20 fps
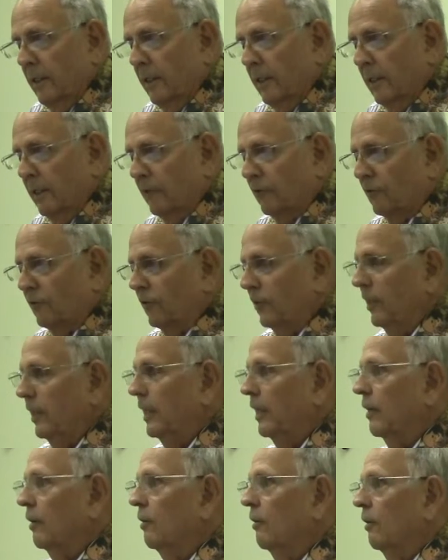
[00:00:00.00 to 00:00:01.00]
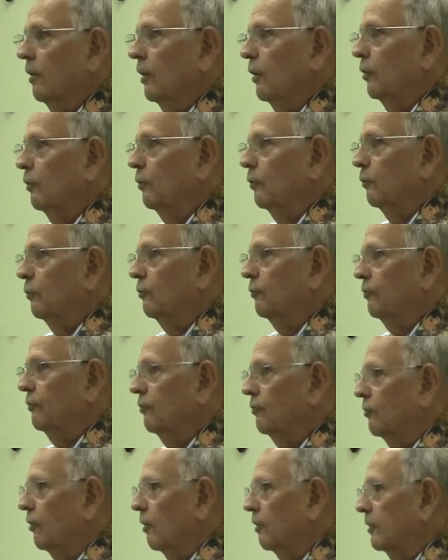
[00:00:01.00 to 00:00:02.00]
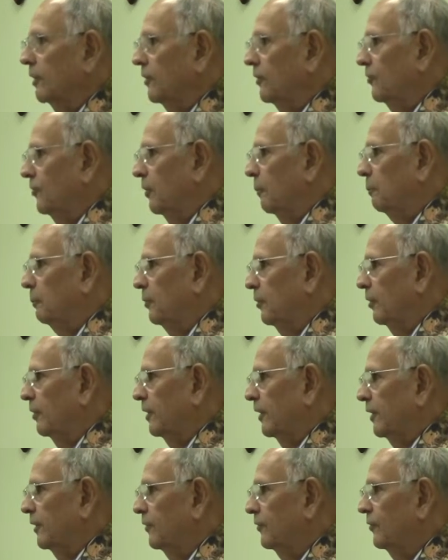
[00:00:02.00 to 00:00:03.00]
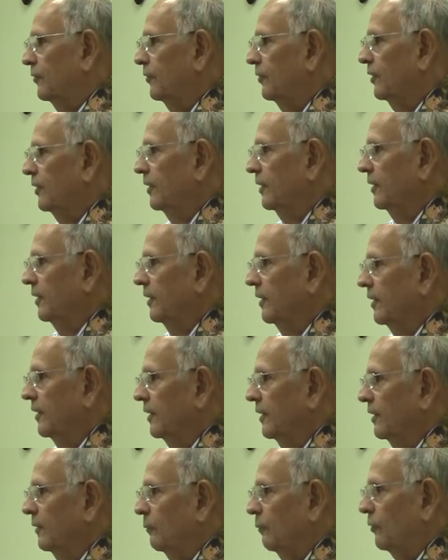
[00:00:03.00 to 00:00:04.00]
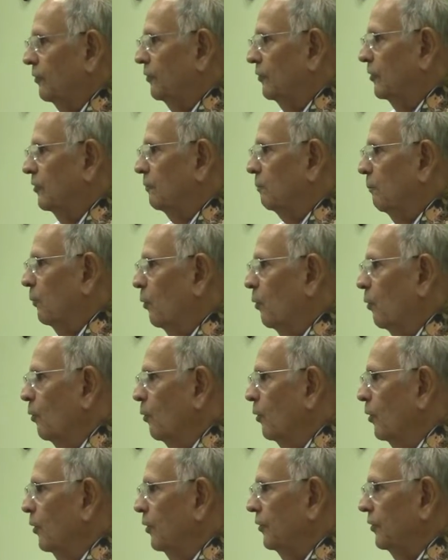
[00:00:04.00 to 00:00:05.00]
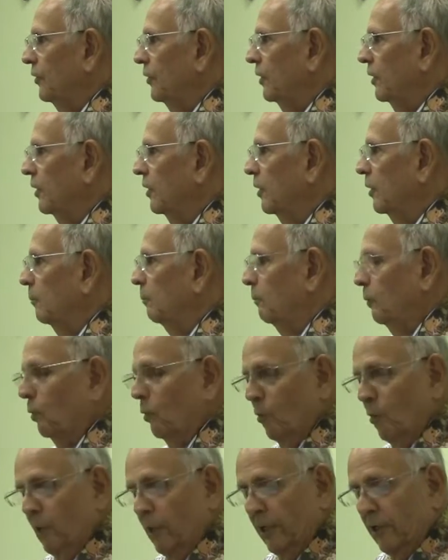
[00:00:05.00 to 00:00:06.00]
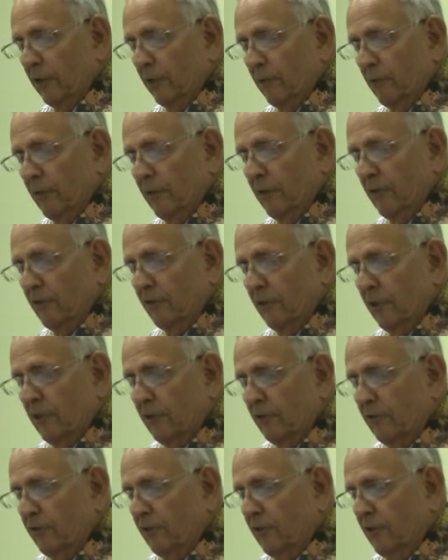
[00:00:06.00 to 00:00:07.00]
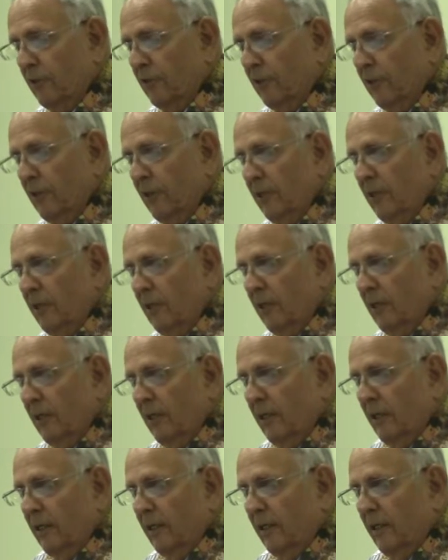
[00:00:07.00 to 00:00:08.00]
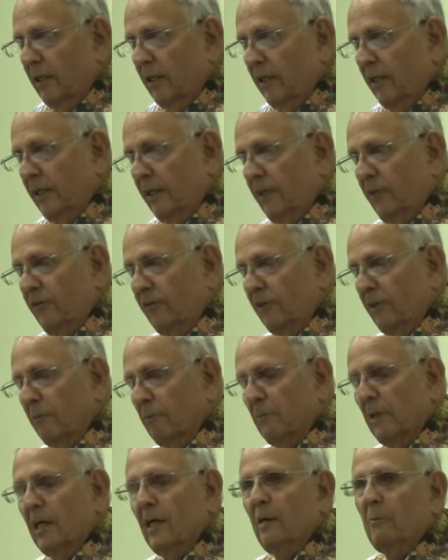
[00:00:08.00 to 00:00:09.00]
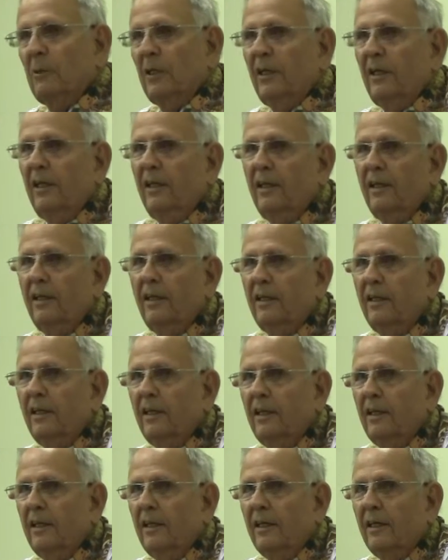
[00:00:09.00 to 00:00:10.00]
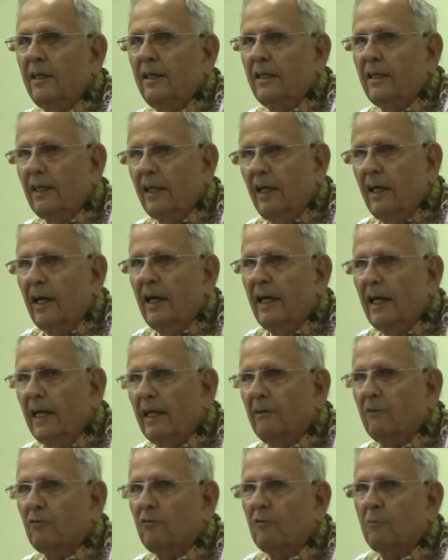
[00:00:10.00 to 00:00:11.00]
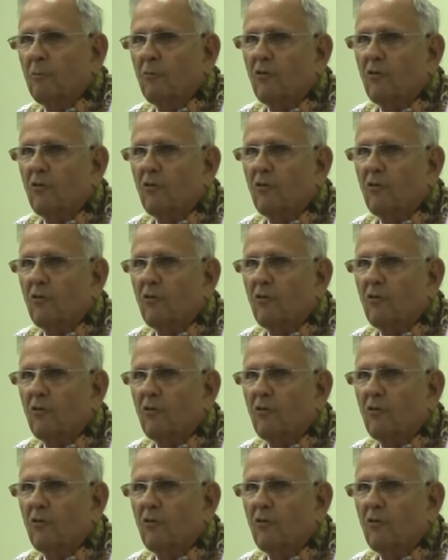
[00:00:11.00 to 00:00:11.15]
And seeing all those chocolate chip cookies was just more than the little boy could resist. And he said, "Mommy, can I have some